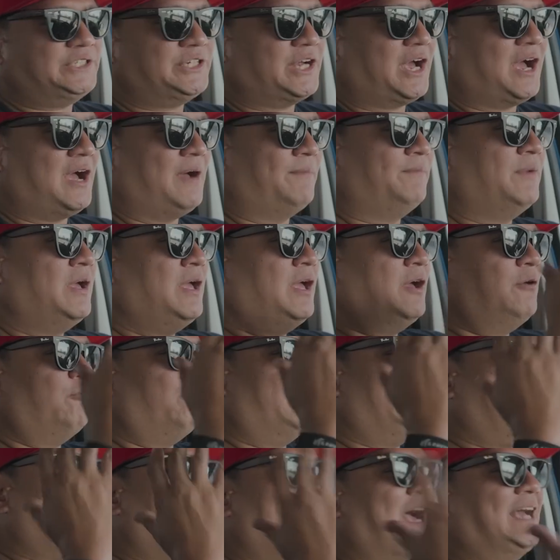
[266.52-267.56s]
job
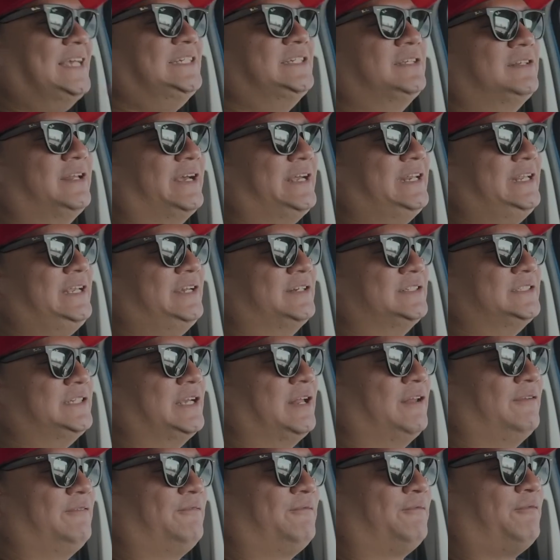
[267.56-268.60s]
with isolating
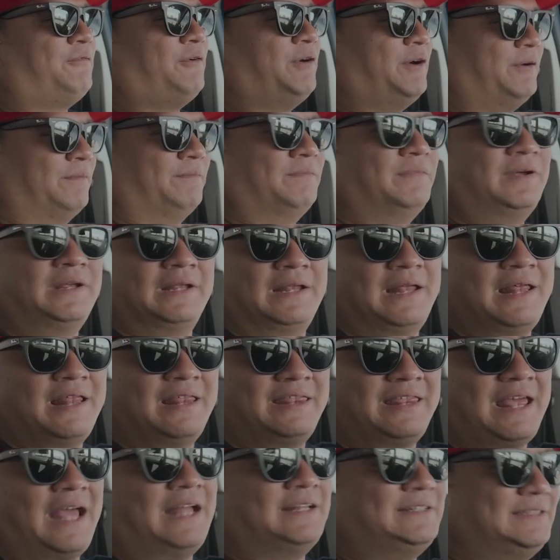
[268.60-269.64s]
yourself from
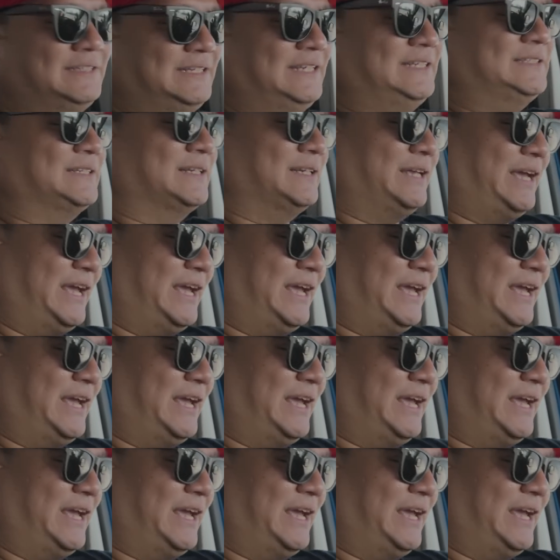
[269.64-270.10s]
that diesel